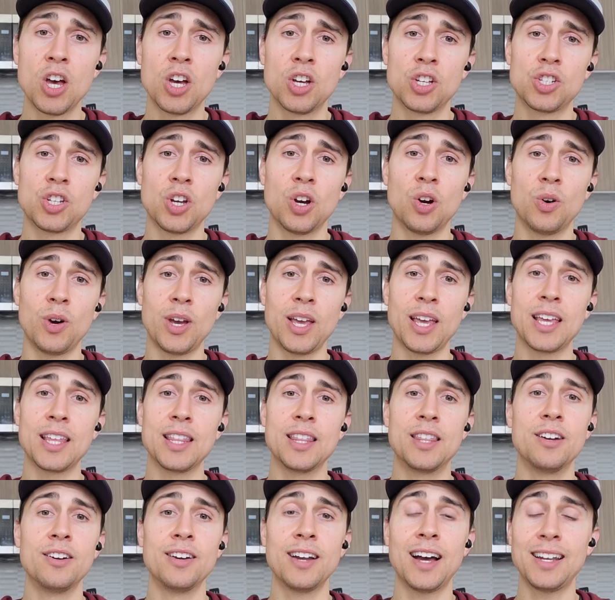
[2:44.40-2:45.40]
So
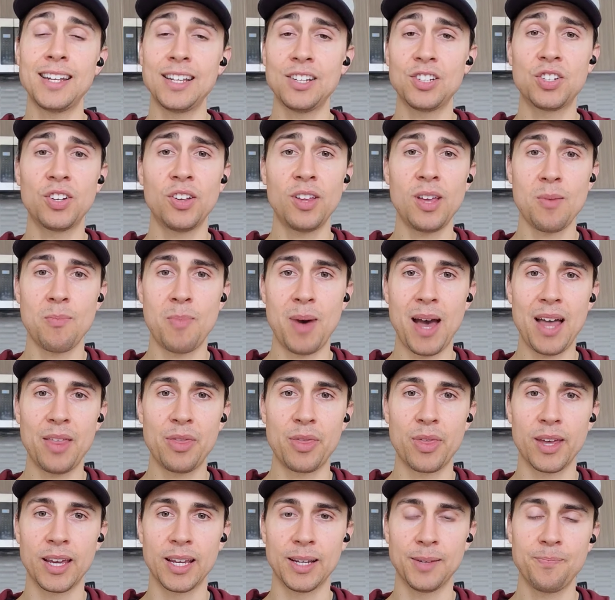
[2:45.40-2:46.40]
they're not necessarily a
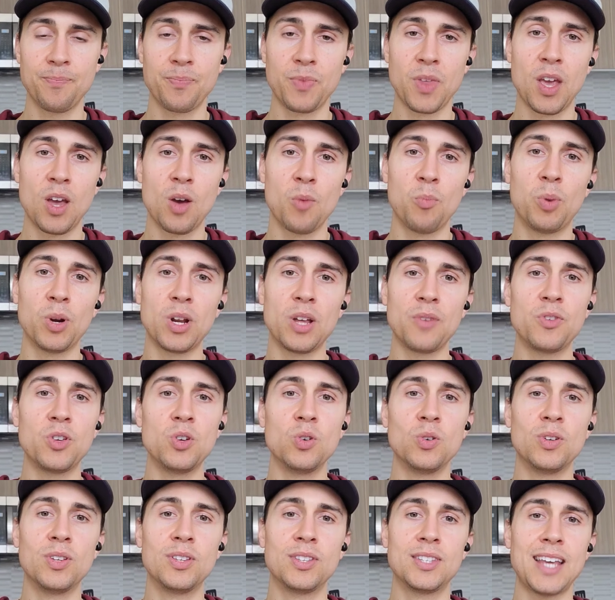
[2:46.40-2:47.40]
bad thing, but if
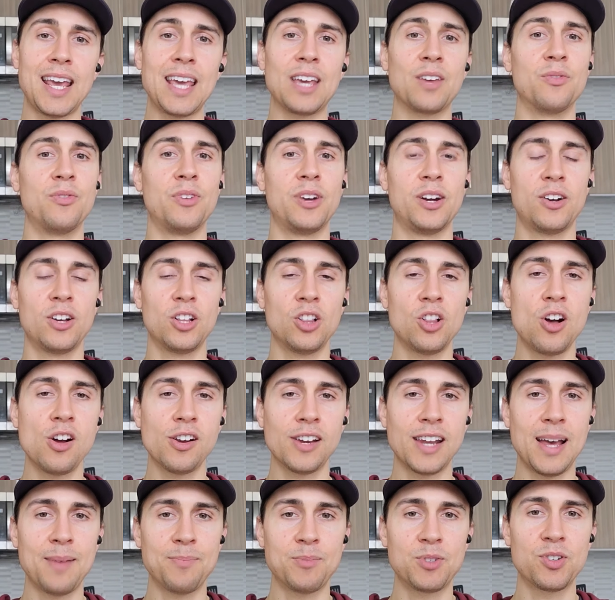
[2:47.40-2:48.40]
you take very long
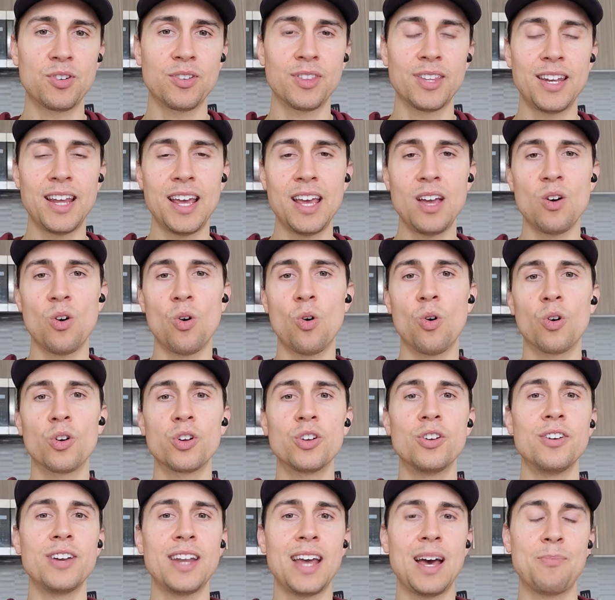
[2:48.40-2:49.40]
naps during the day or
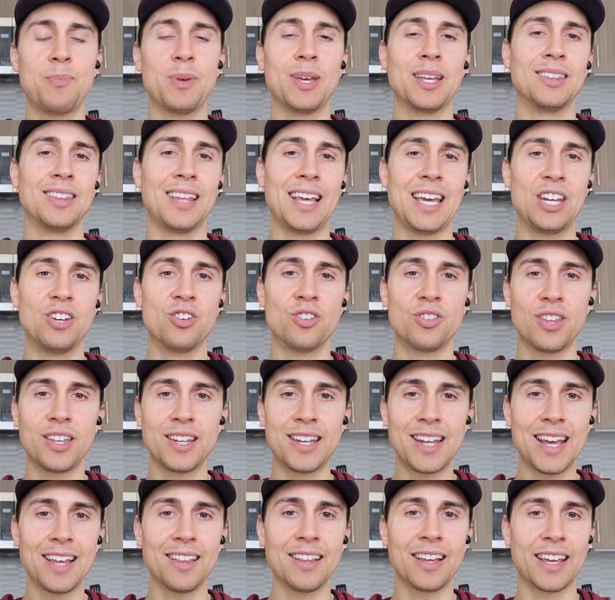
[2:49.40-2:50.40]
you're napping later in the
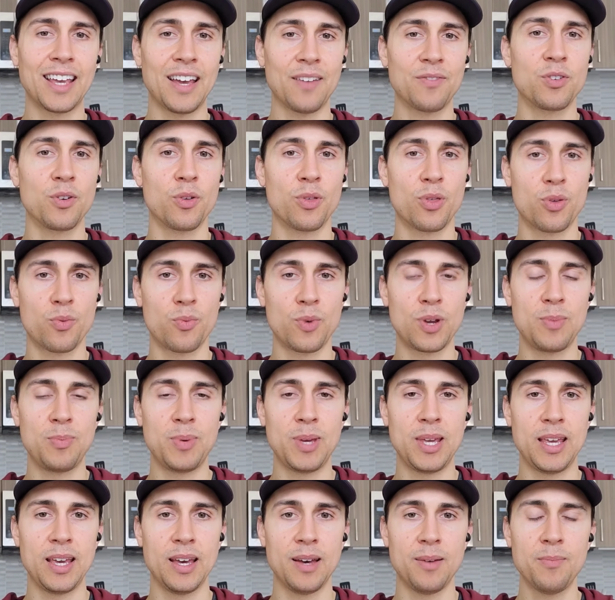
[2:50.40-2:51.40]
day, like after 3
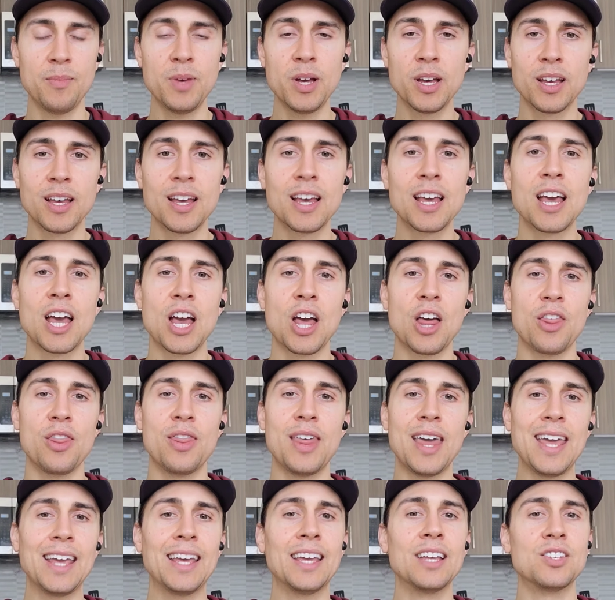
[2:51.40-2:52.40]
p.m.,
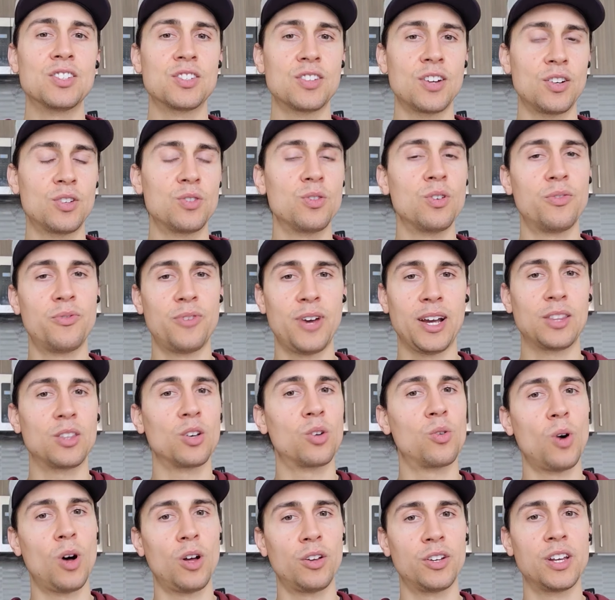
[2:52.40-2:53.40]
they can start to affect the
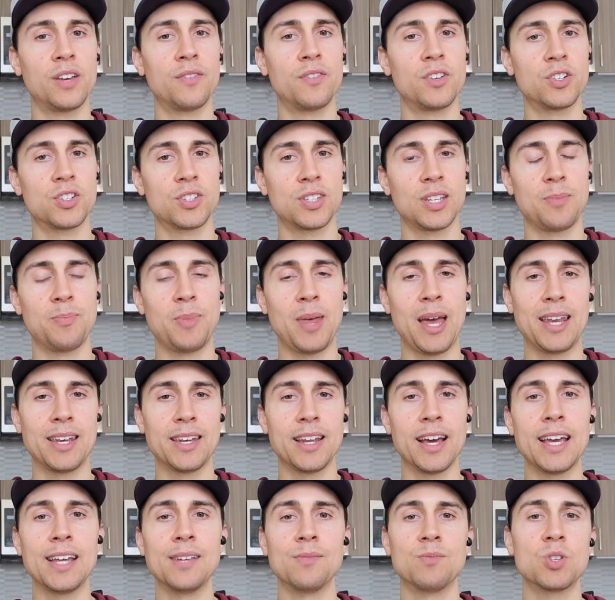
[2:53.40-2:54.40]
quality of your sleep that
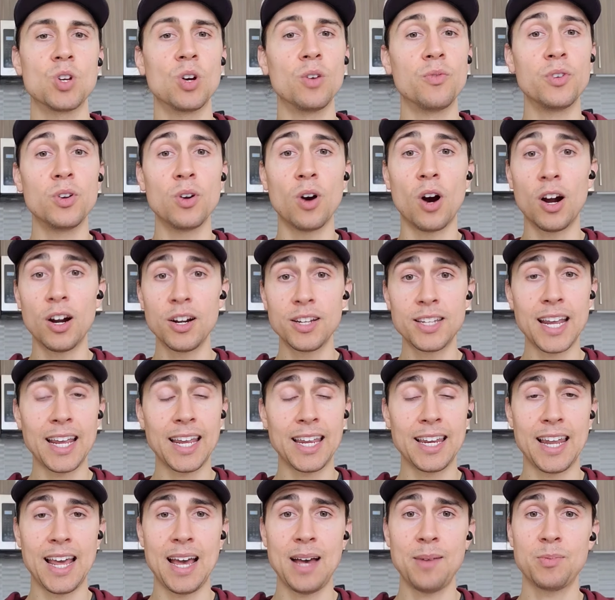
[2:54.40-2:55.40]
night. So if you are
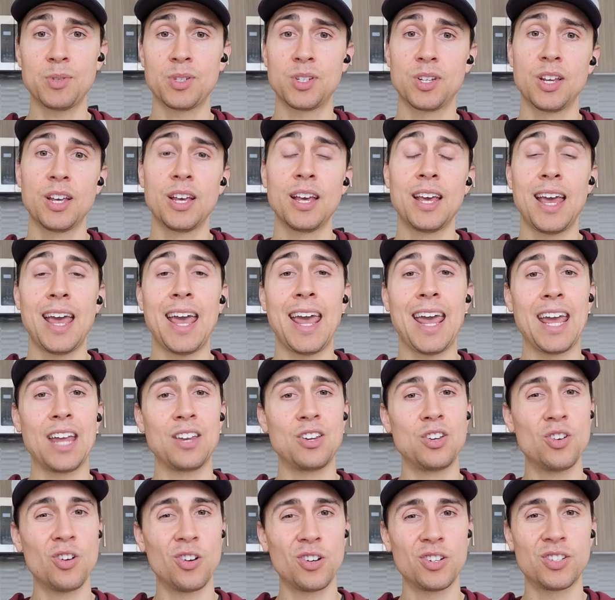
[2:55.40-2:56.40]
taking naps
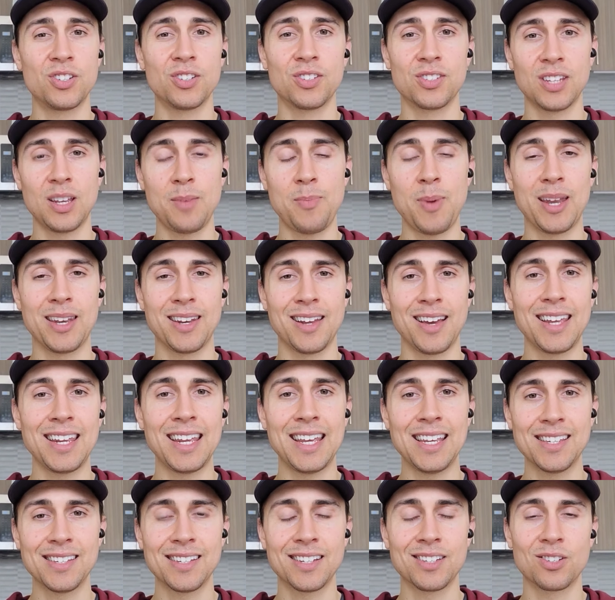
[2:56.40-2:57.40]
and you notice your sleep at
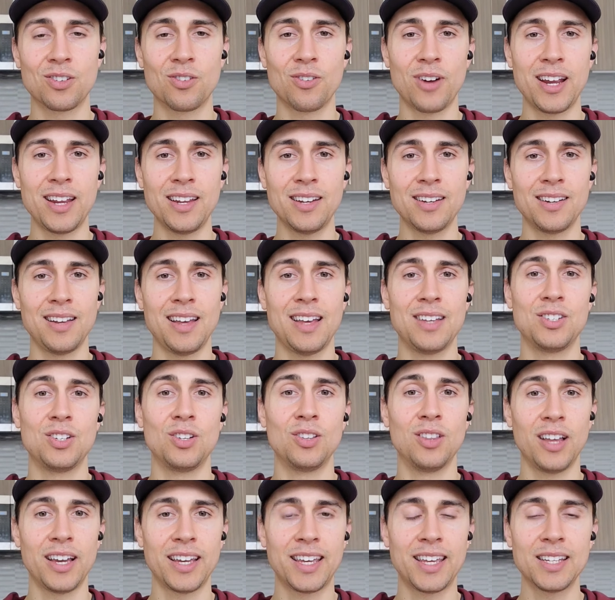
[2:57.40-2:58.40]
night isn't as great as
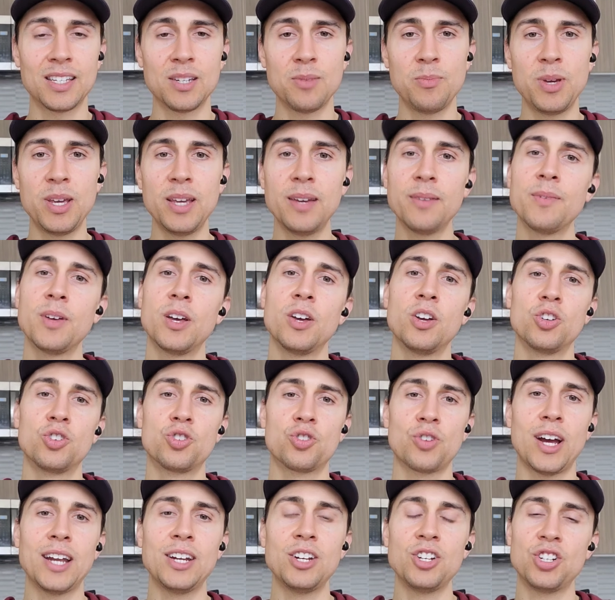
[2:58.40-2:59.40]
you'd like it to be,
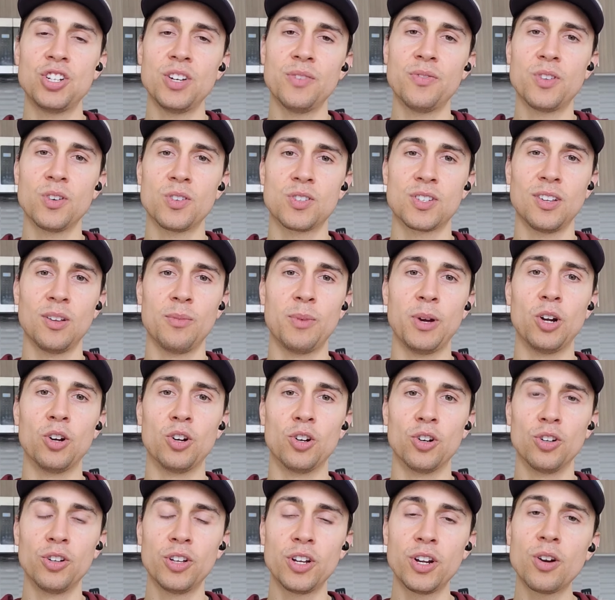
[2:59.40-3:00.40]
try to shift those a little bit
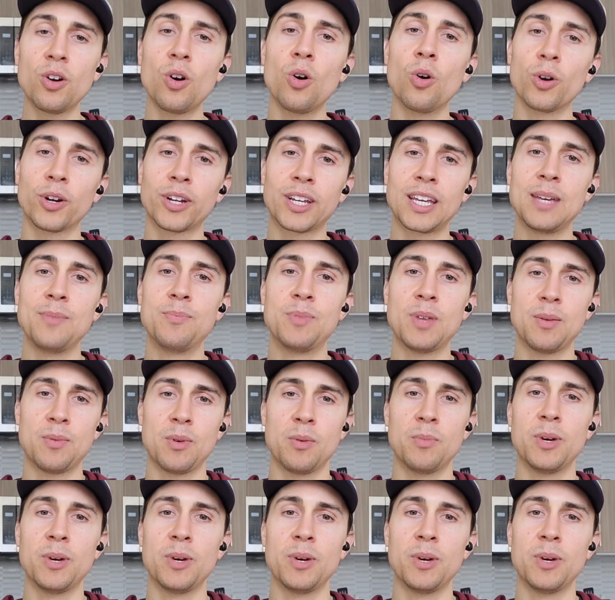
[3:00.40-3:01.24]
earlier or keep them a